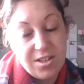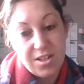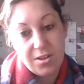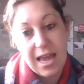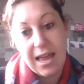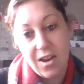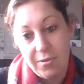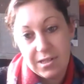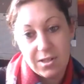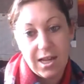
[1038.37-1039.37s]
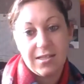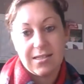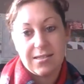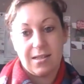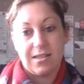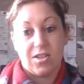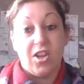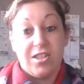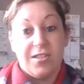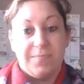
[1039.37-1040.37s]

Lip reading: So yeah, no, it's good.